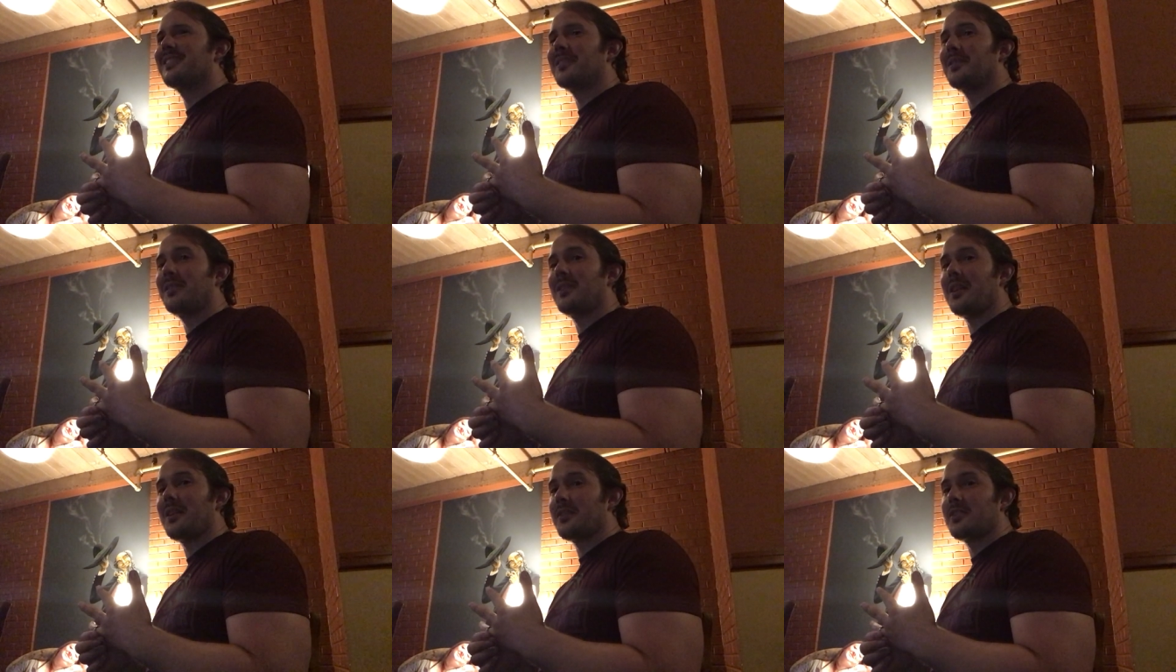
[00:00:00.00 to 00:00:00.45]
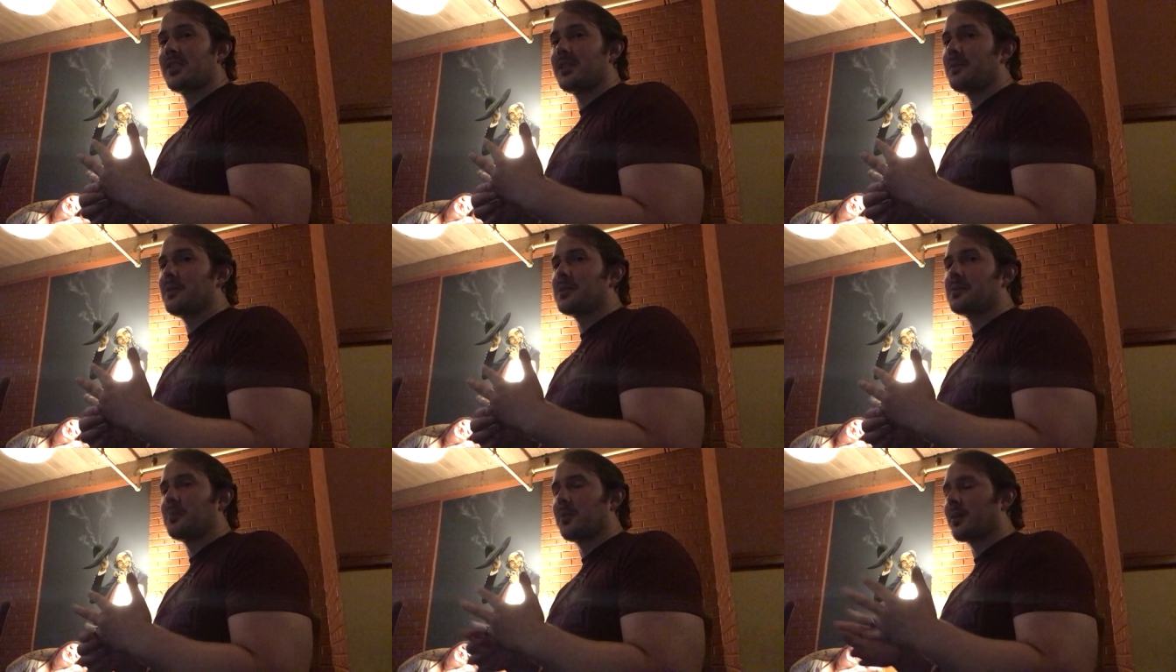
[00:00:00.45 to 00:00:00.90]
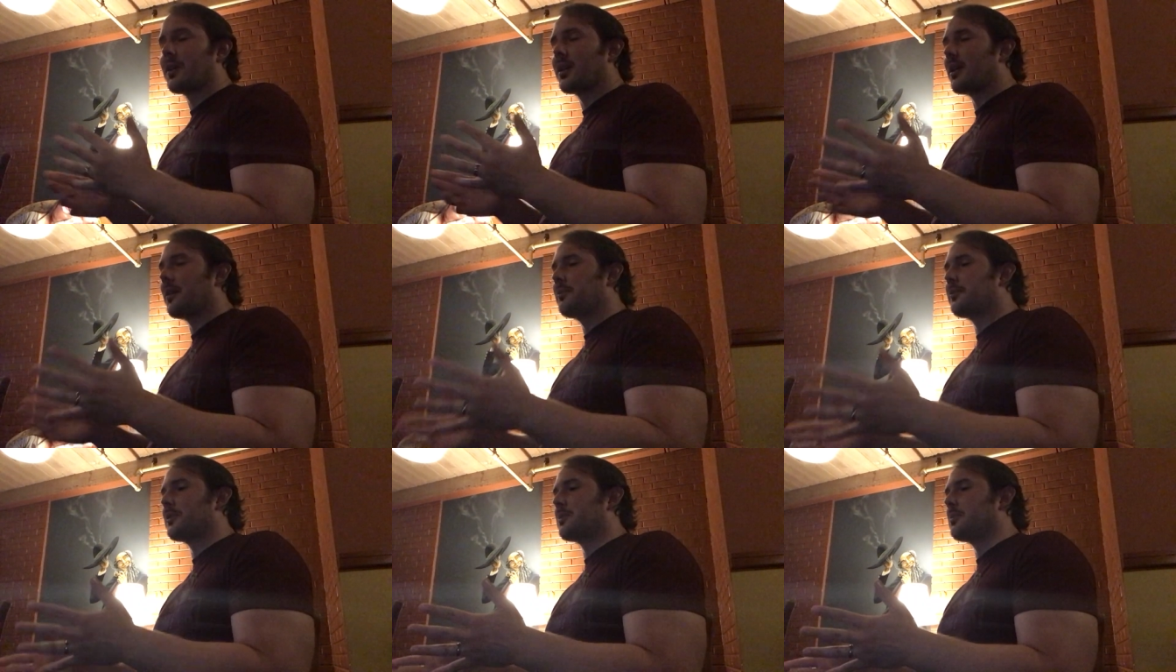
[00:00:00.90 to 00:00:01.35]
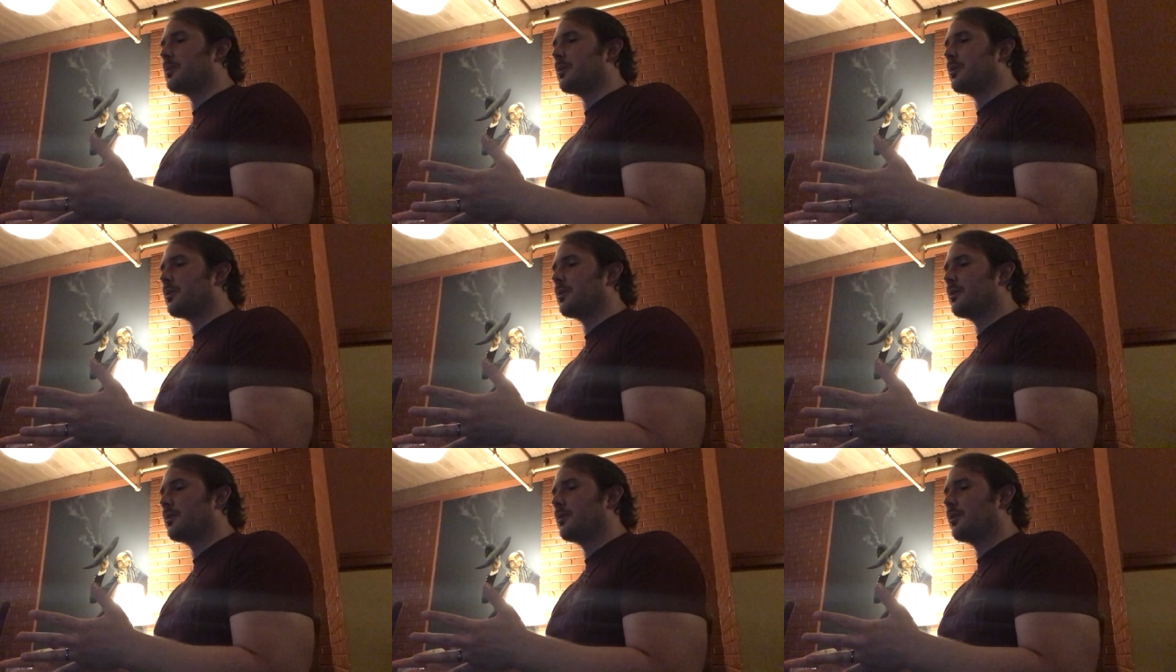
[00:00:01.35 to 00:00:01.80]
No, she was more
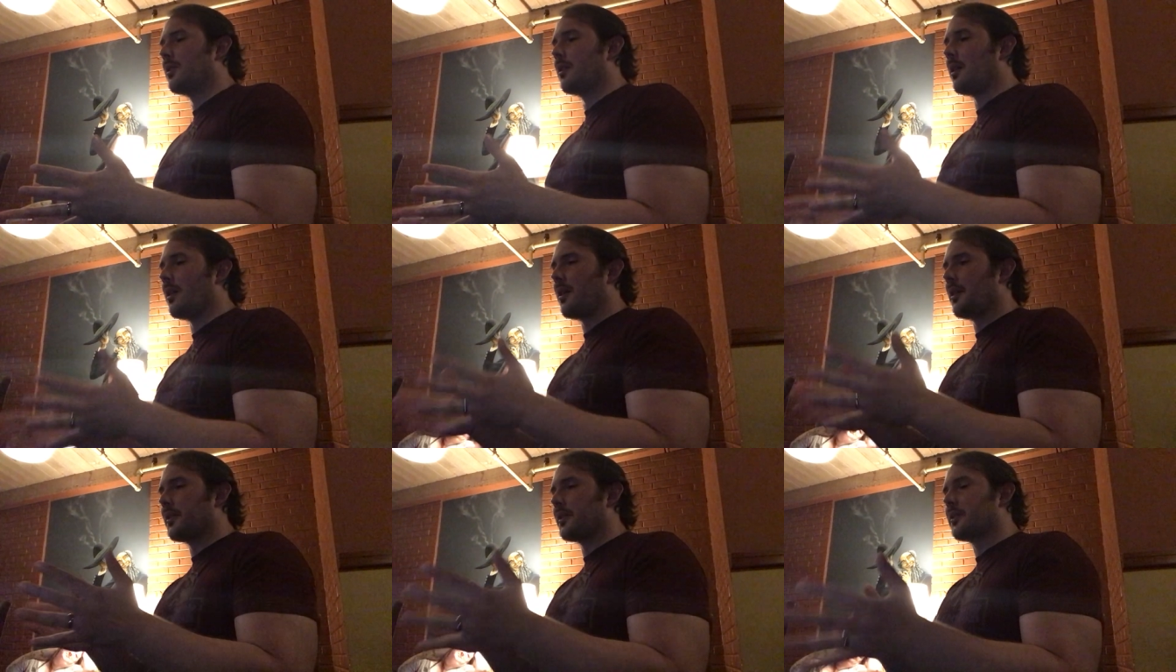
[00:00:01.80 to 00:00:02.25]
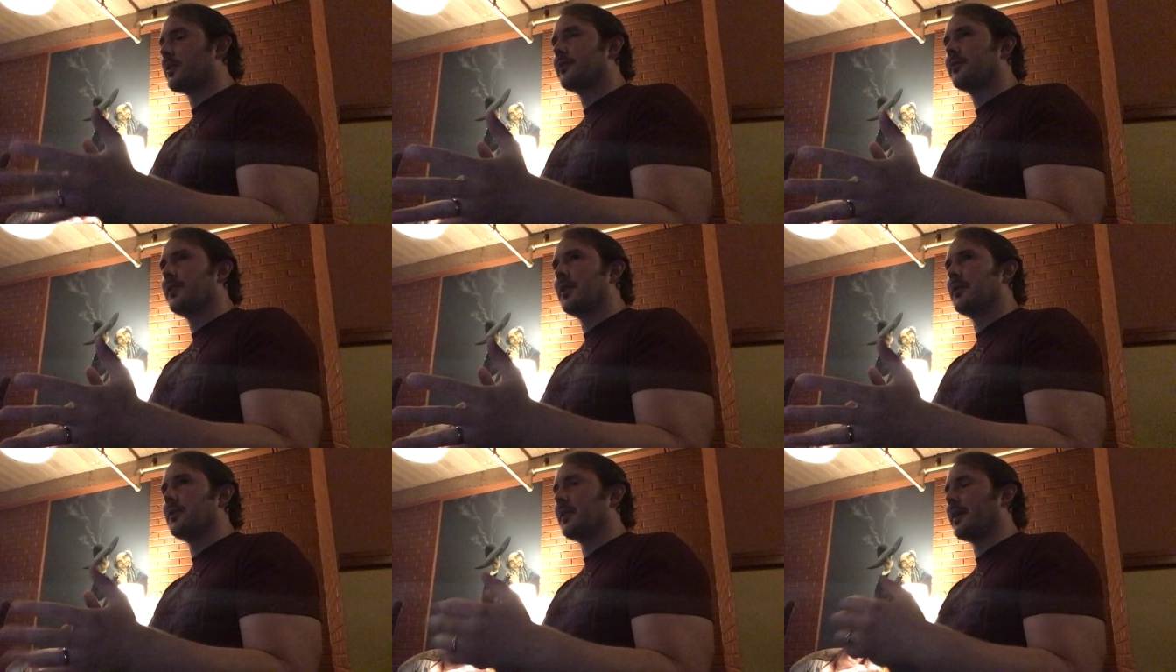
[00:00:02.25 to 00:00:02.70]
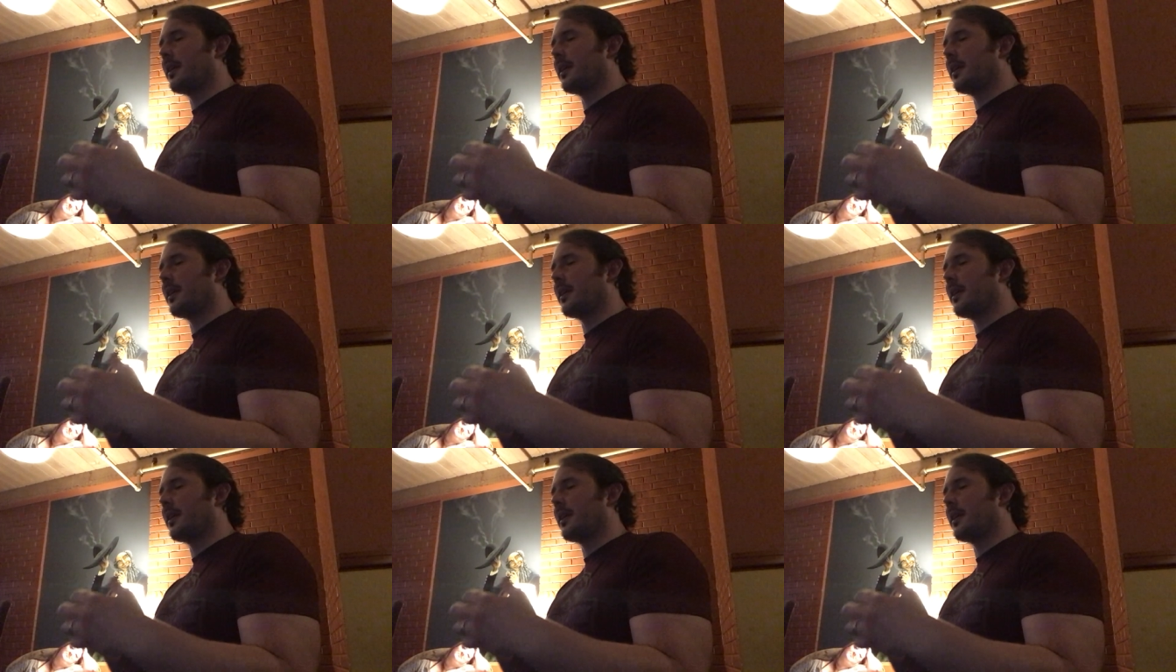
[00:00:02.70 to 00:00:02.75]
comfortable on her phone.